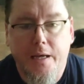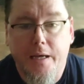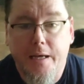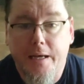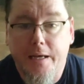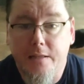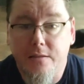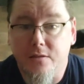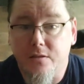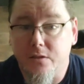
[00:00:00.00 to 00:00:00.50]

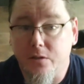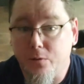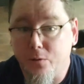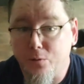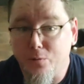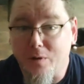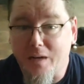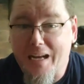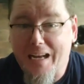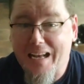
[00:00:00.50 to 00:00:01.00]
And
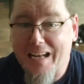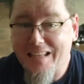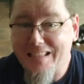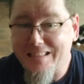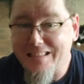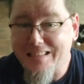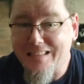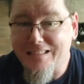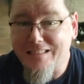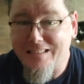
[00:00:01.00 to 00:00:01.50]
so
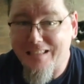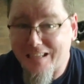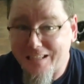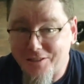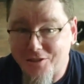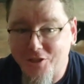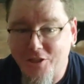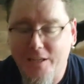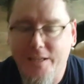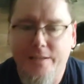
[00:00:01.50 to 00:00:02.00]
as
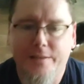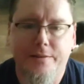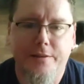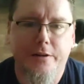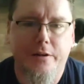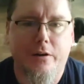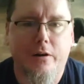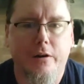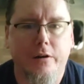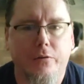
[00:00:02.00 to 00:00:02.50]
such,
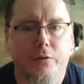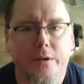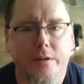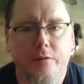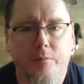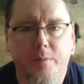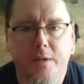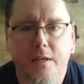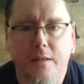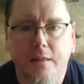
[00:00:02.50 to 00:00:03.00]
there are
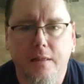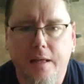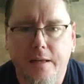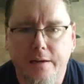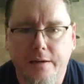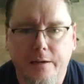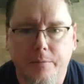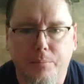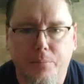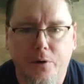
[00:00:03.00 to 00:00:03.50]
going to be a
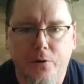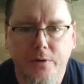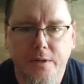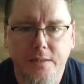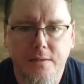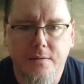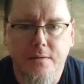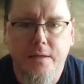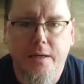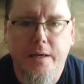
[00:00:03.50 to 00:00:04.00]
lot of
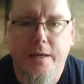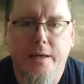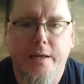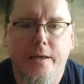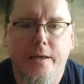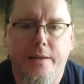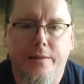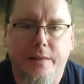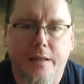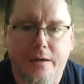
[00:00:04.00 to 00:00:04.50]
components
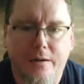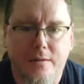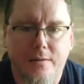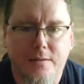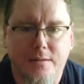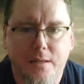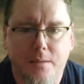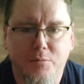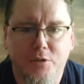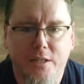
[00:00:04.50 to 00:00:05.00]
that are
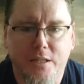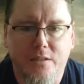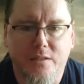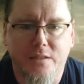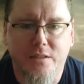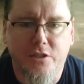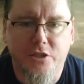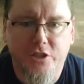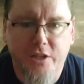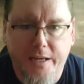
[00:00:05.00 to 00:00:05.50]

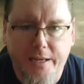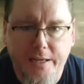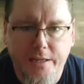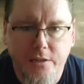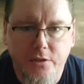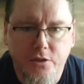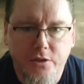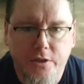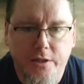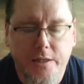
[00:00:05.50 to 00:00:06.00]
subject to
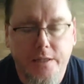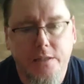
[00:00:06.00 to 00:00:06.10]
change.